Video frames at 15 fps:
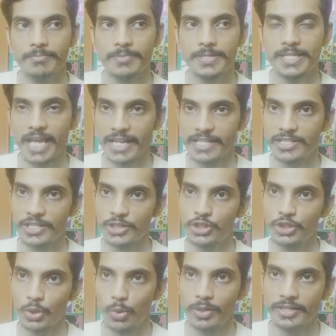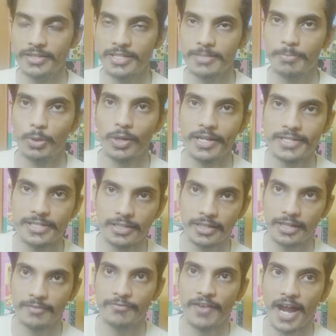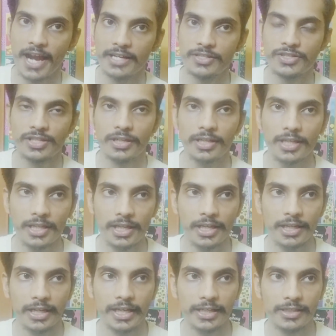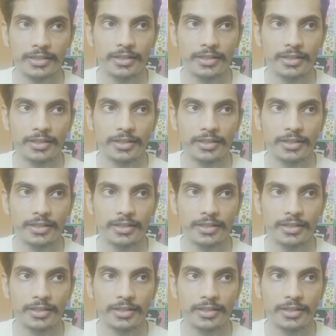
science is shown in this book, and certain facts, like